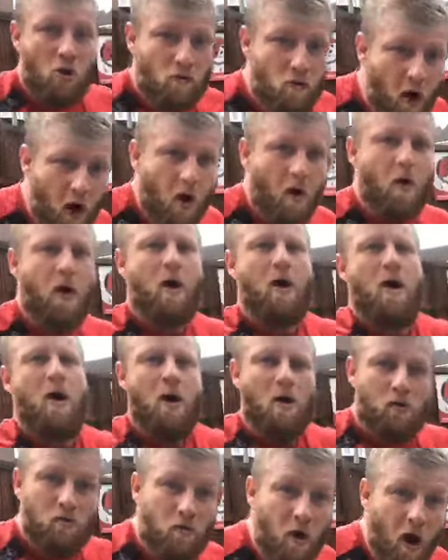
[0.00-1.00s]
row,
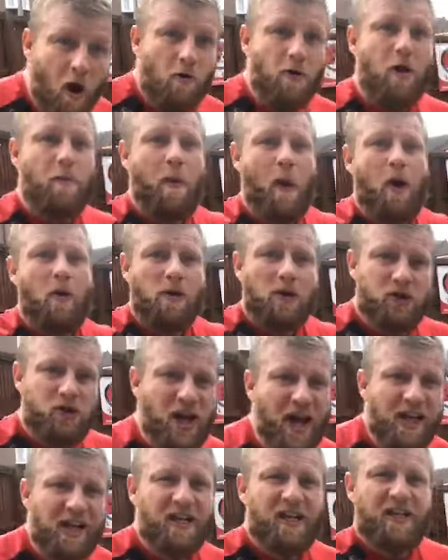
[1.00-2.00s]
row your boat
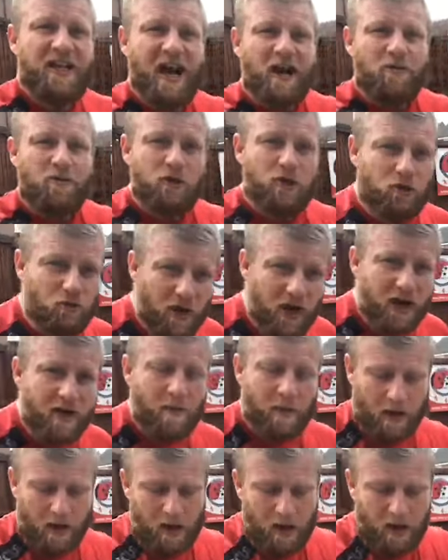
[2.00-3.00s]
gently down the
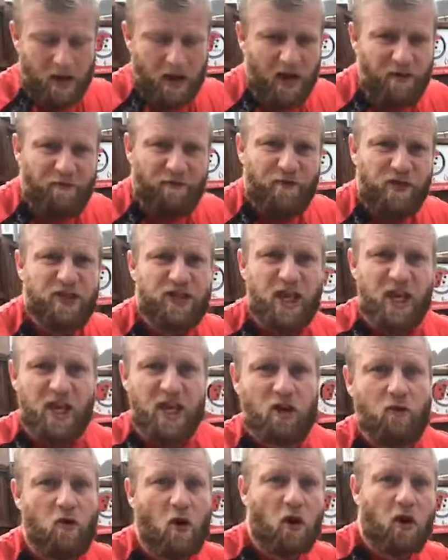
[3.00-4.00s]
stream. If you
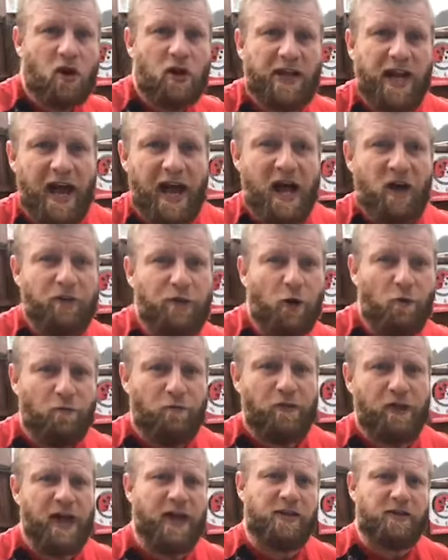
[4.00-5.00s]
see a crocodile,
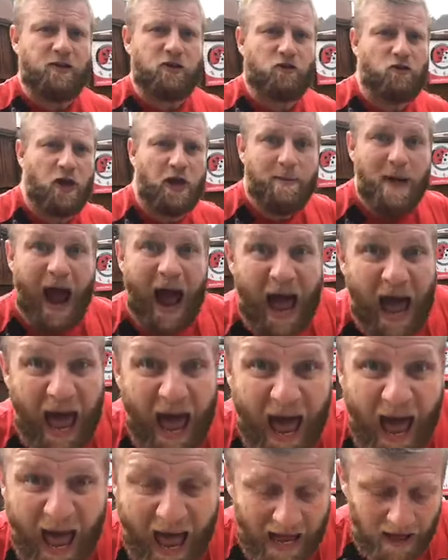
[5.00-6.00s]
don't forget to scream,
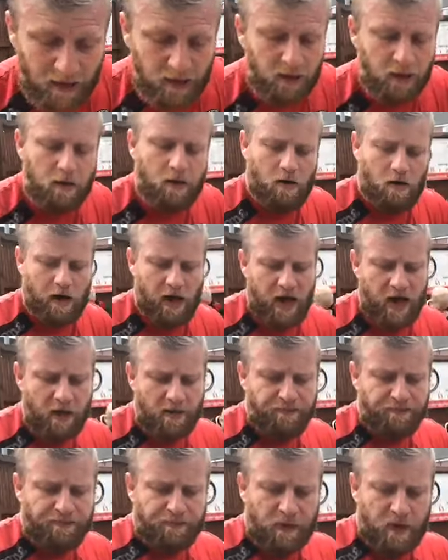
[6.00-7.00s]
ah! Okay,
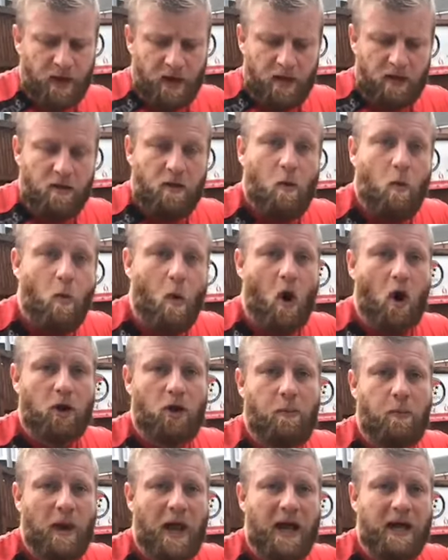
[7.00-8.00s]
walk
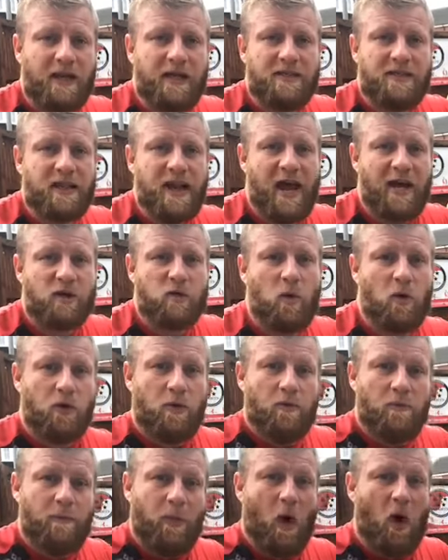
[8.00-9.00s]
the plank is the next
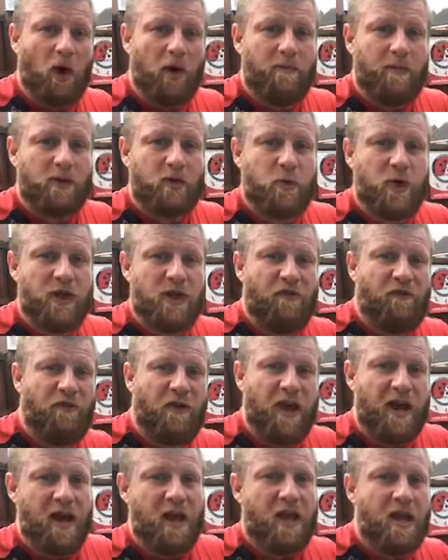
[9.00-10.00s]
one. Ball in between your
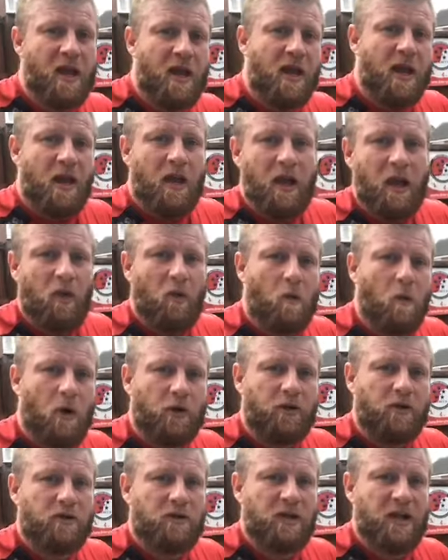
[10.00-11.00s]
feet, little
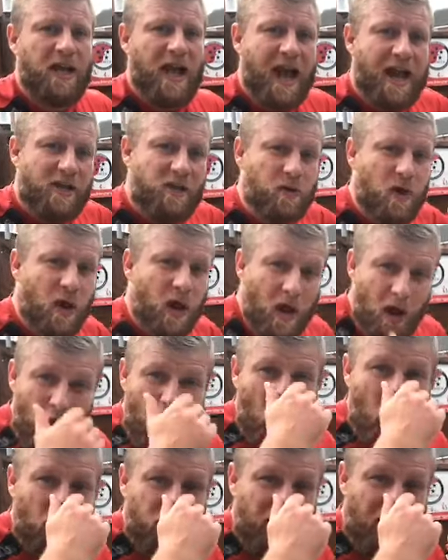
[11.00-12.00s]
waddle to the edge,
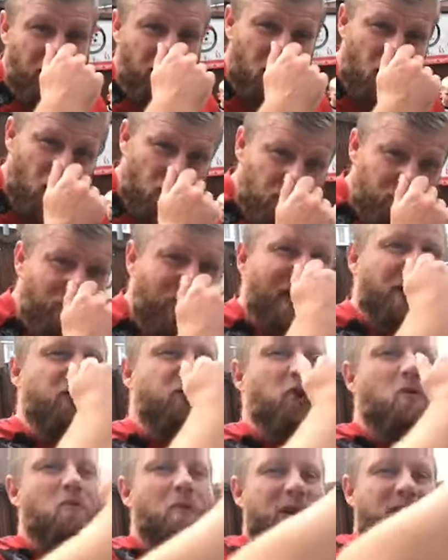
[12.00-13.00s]
hold that nose, big
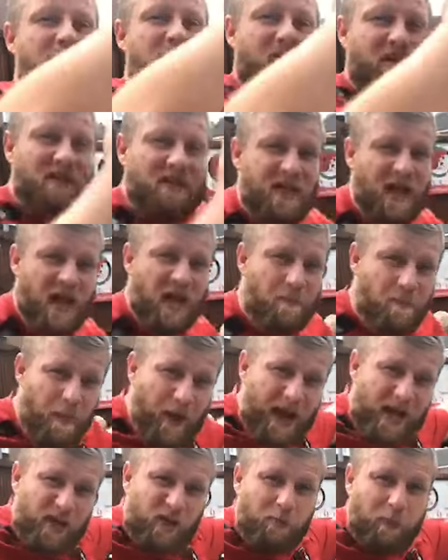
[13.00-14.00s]
jump into the sea,
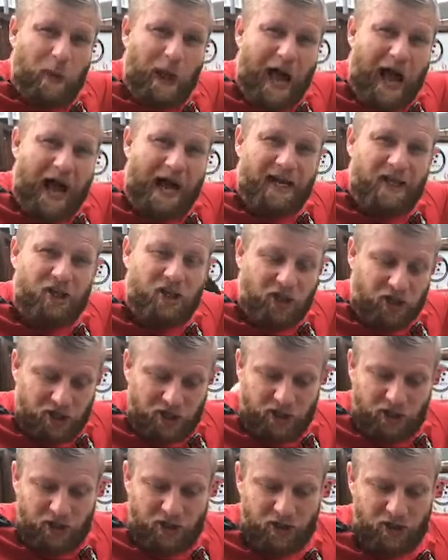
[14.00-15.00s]
big
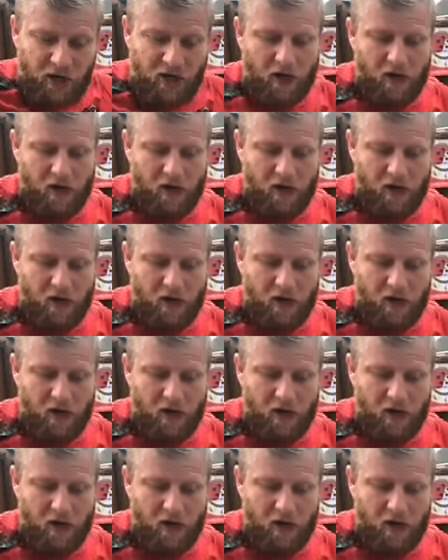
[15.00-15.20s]
splash.